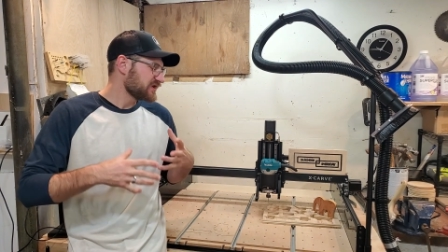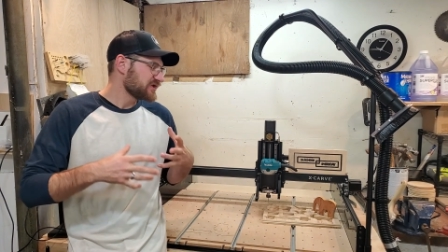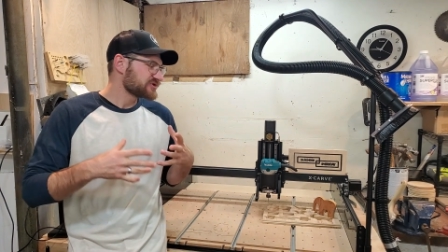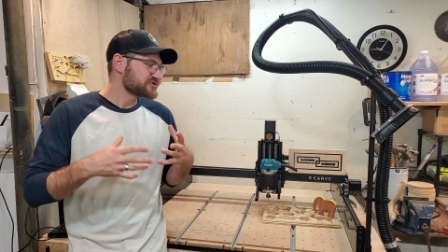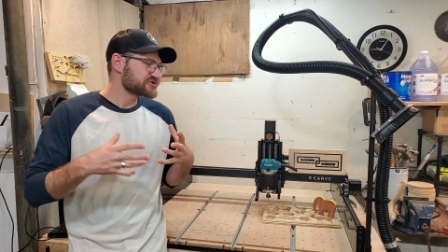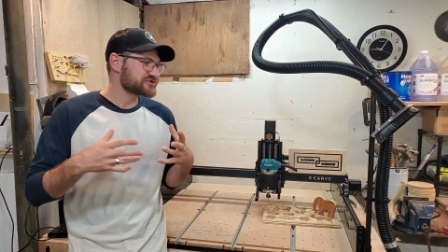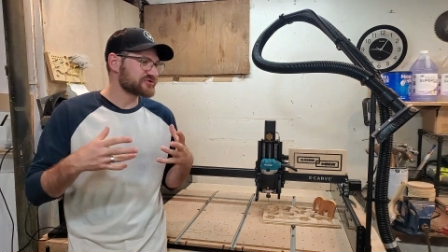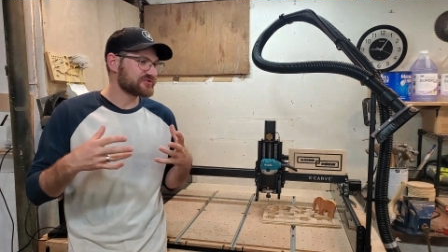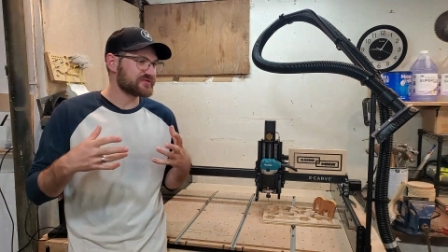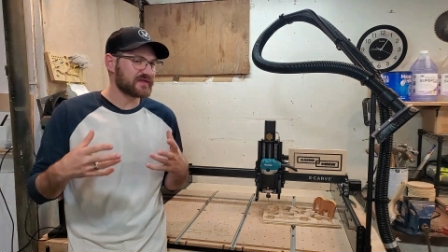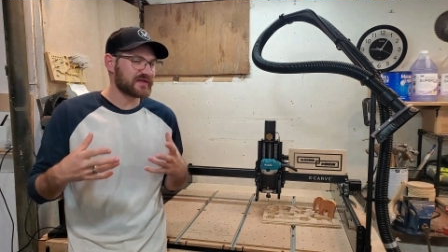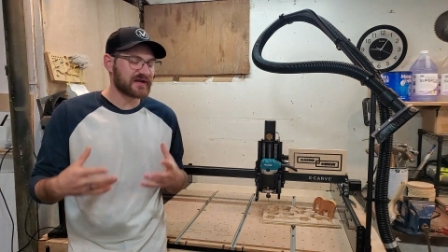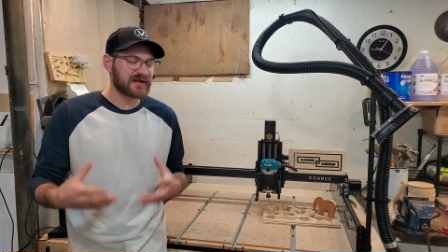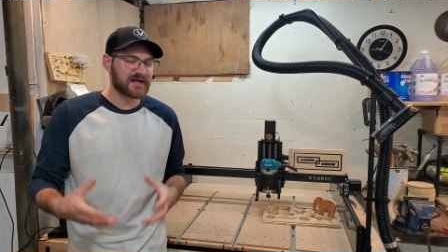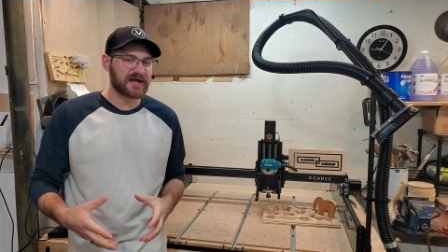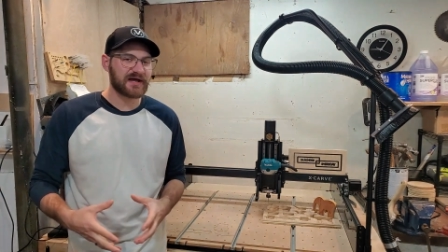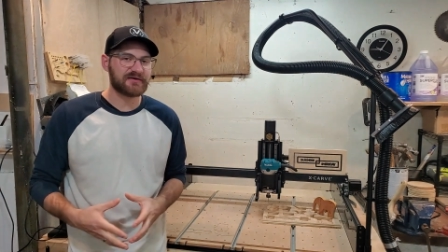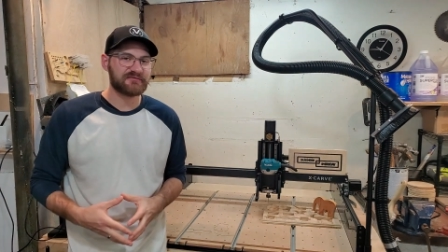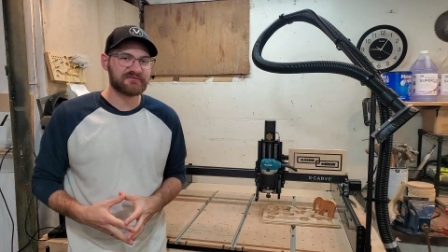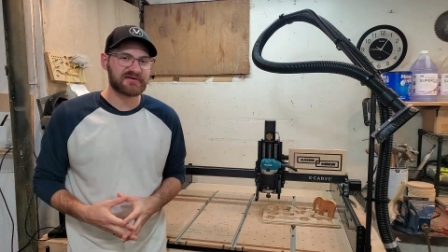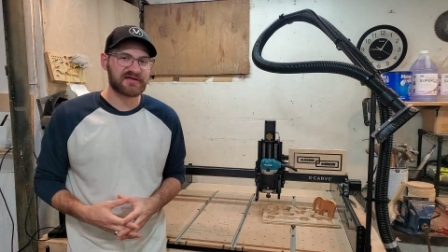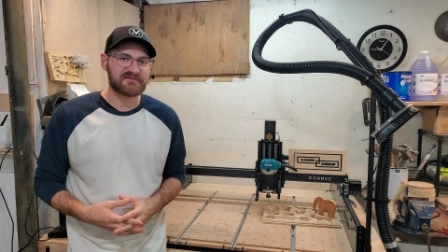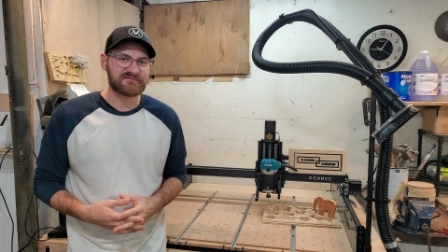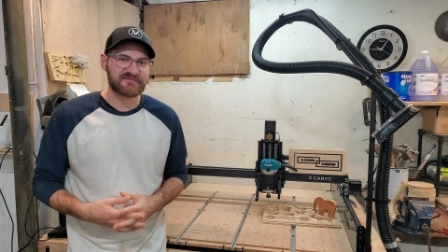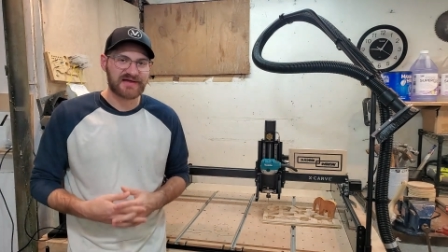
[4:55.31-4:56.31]
so that I
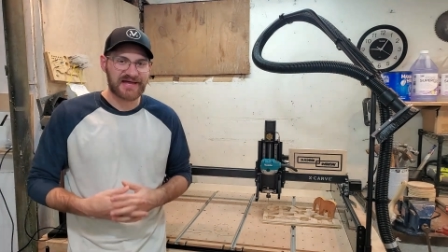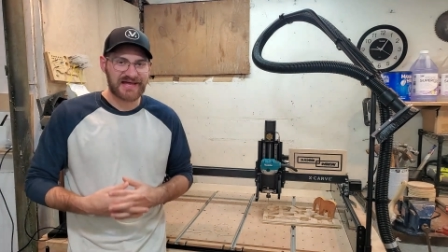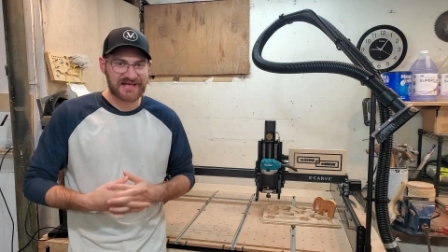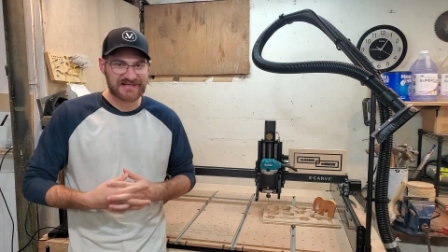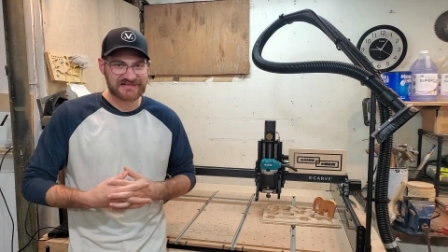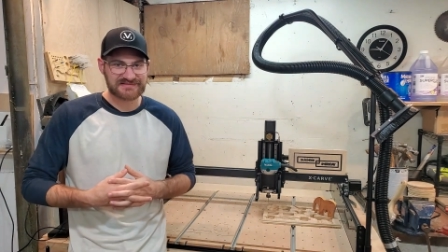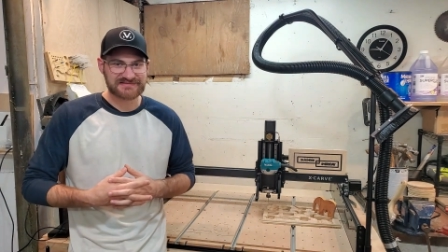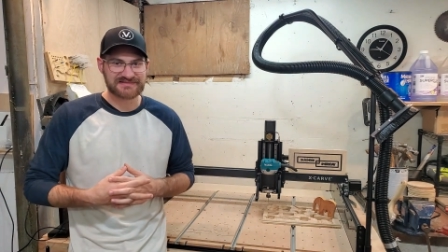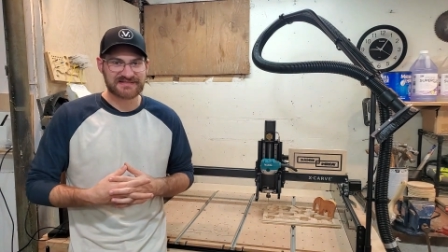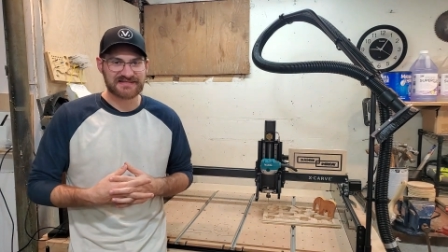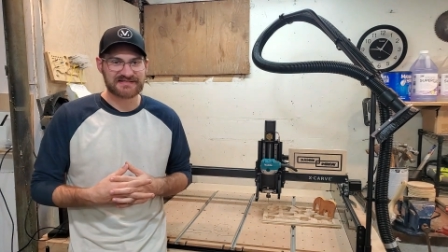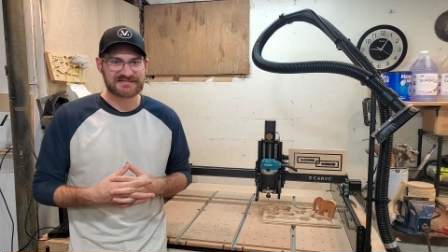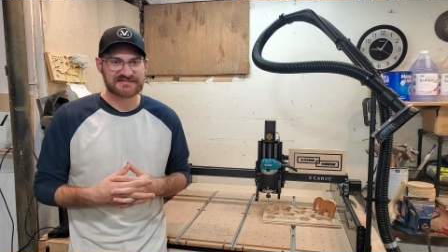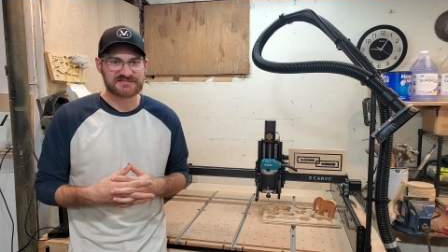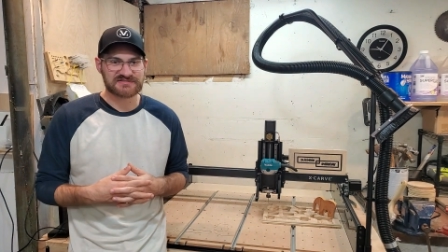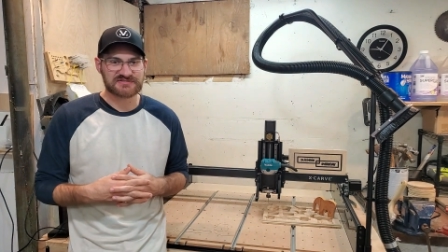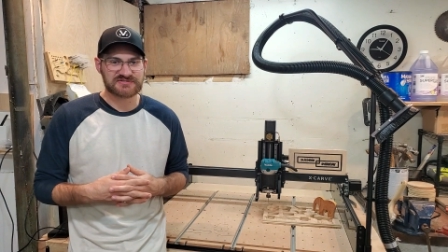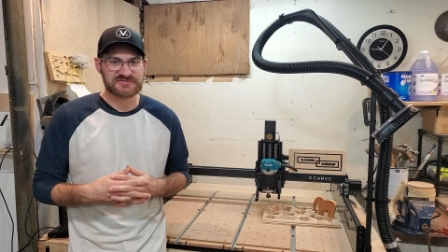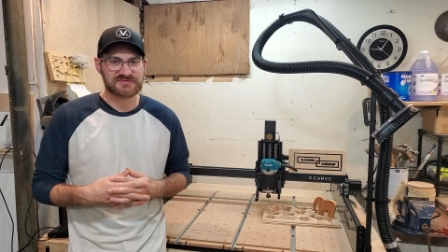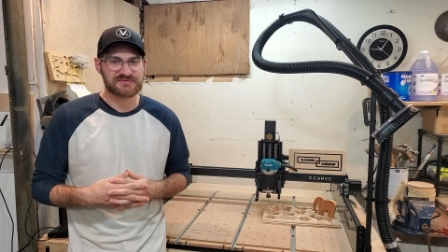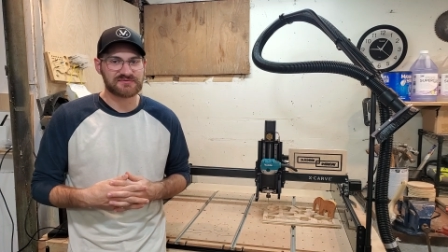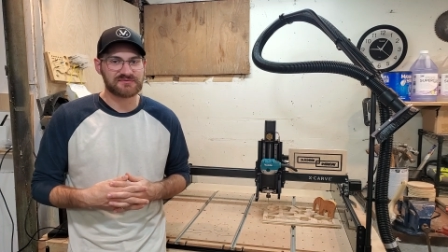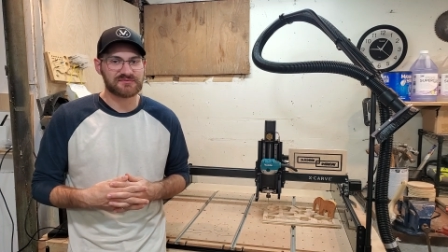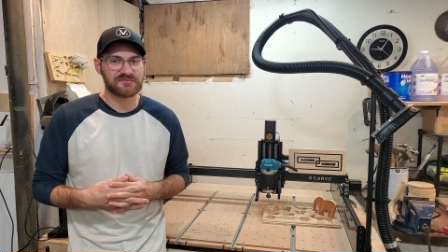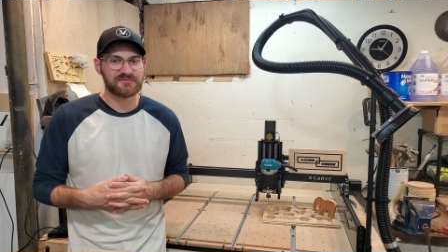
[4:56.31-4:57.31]
would have access
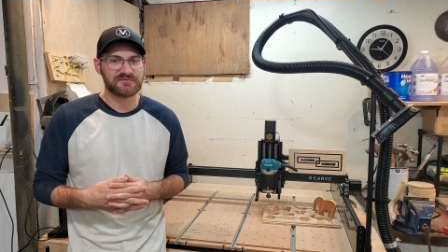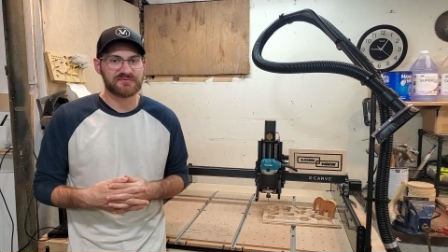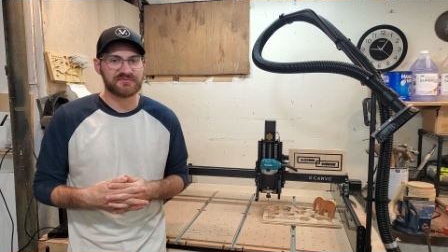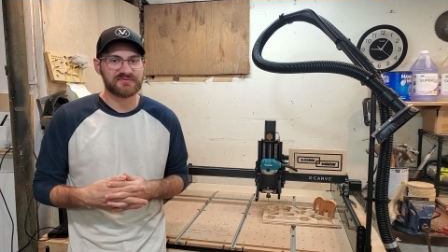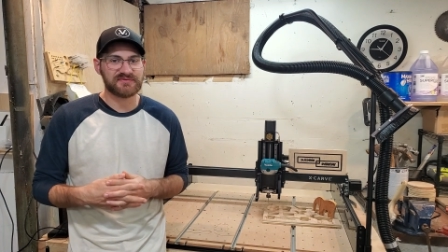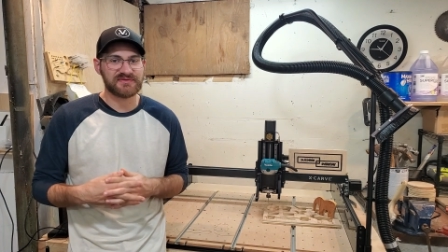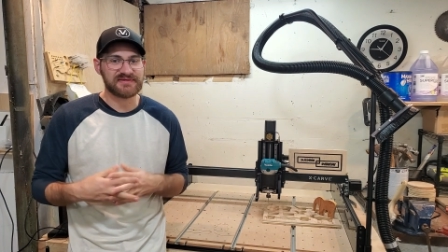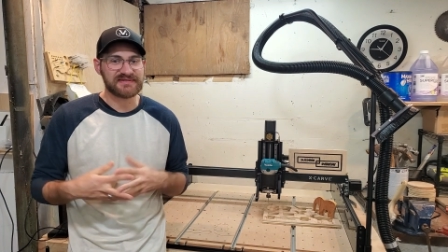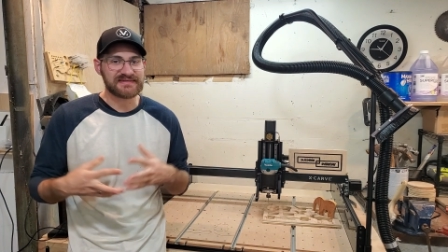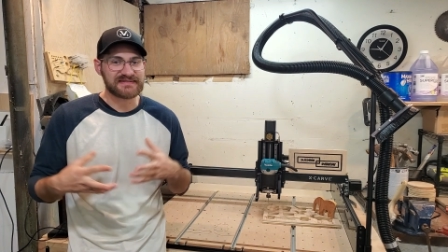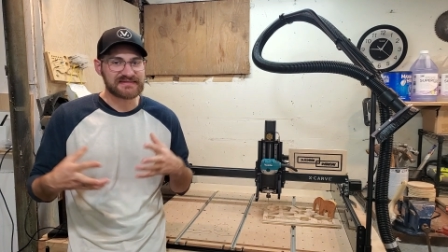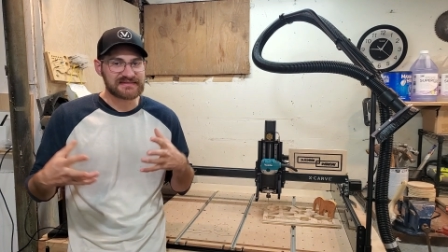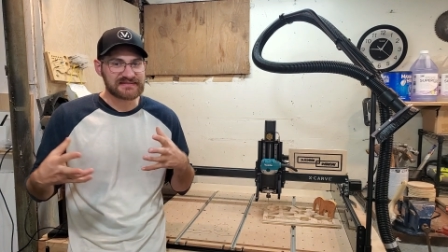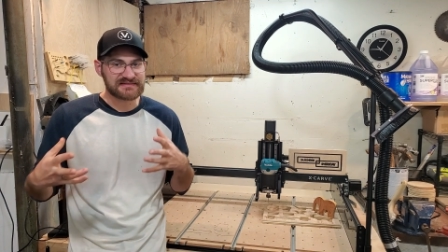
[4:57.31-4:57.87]
to the